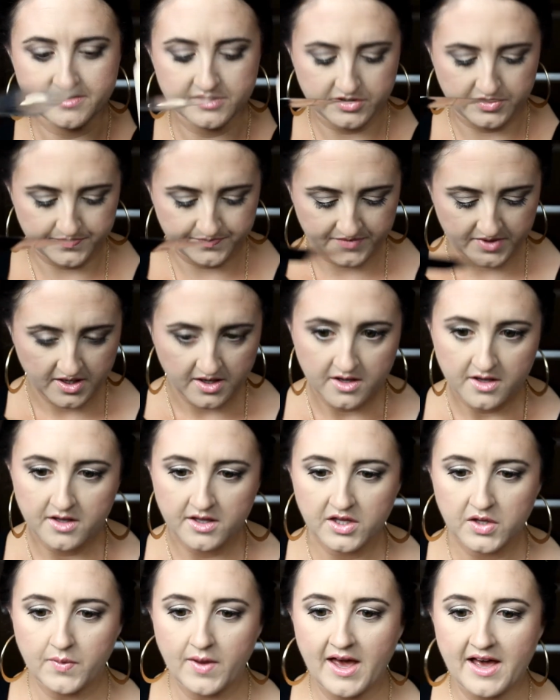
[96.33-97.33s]
So
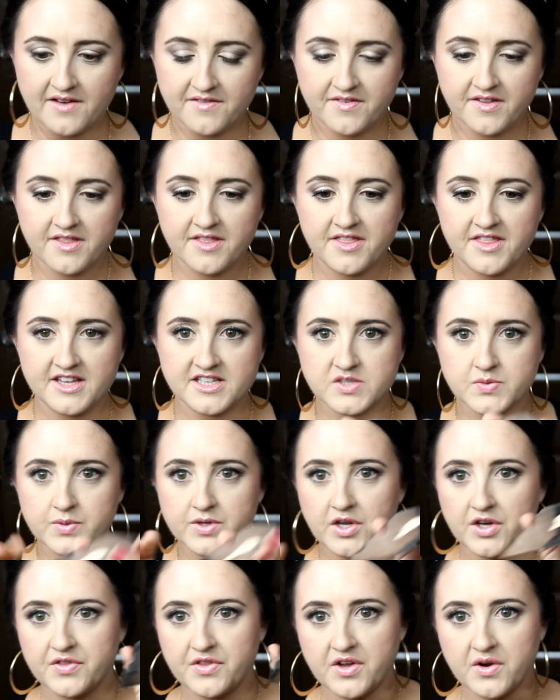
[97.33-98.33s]
you have this
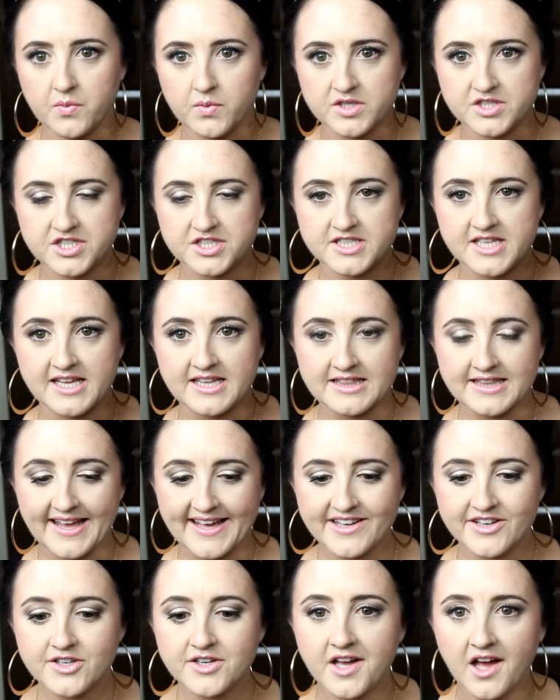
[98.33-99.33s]
one on there, which is a
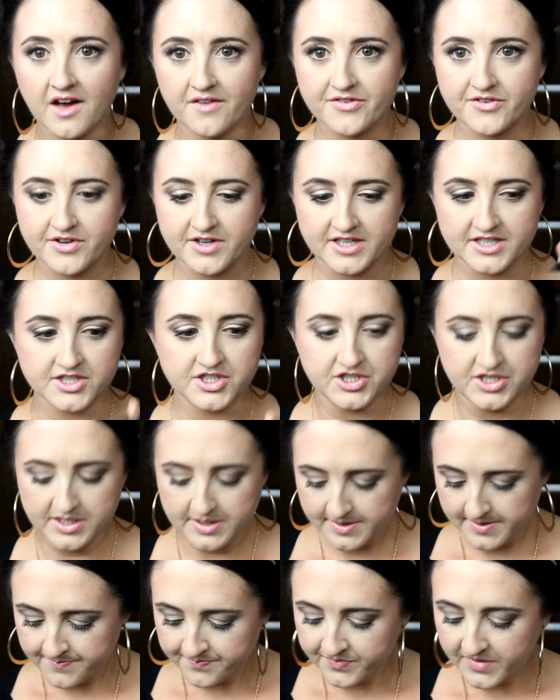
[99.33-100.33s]
lighter coverage,
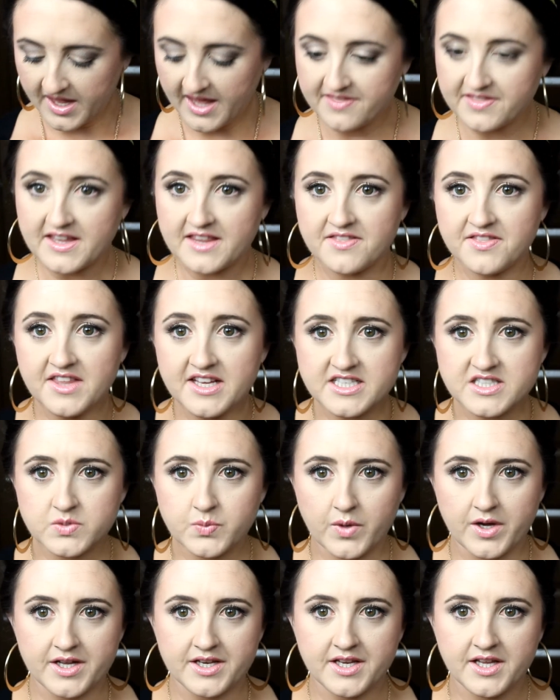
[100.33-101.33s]
and then this
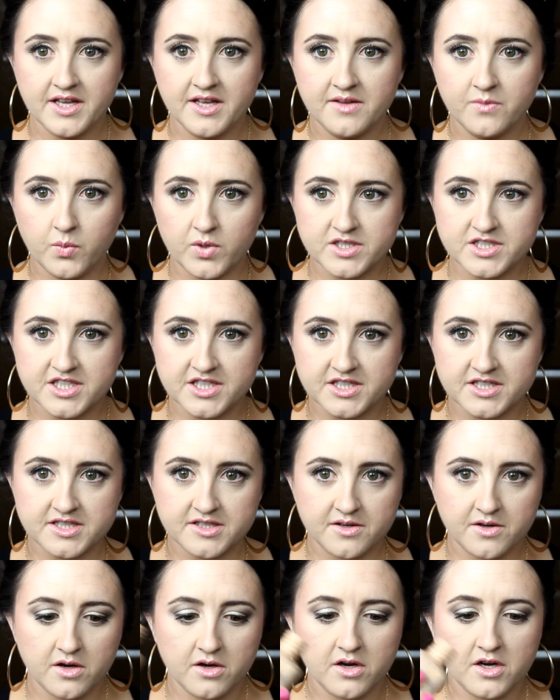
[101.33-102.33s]
one, which
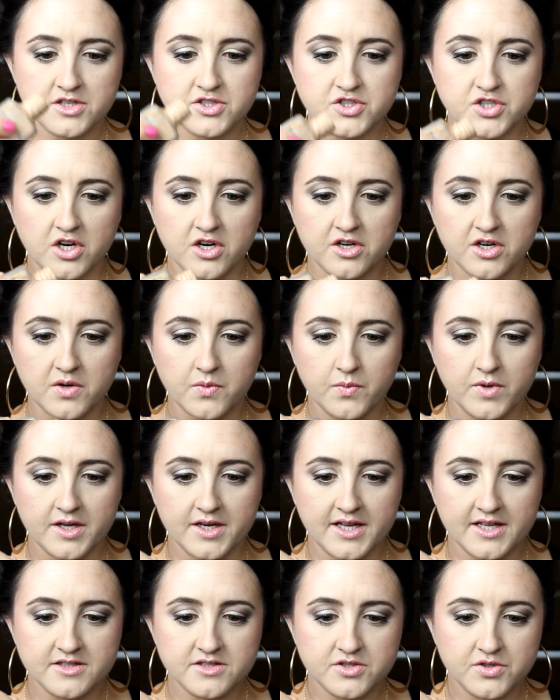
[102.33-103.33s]
is a darker
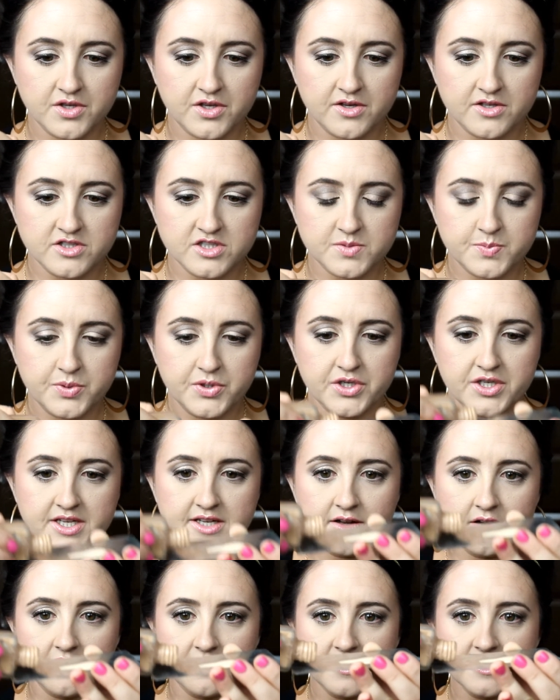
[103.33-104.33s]
one. And so you can just put
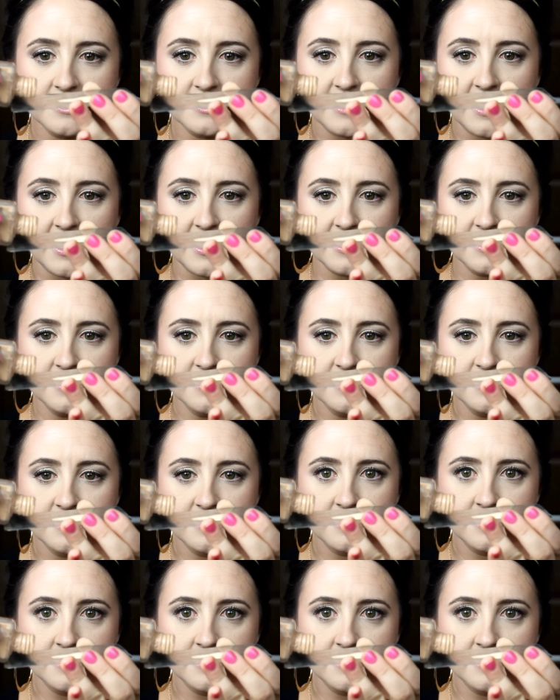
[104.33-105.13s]
it on the side.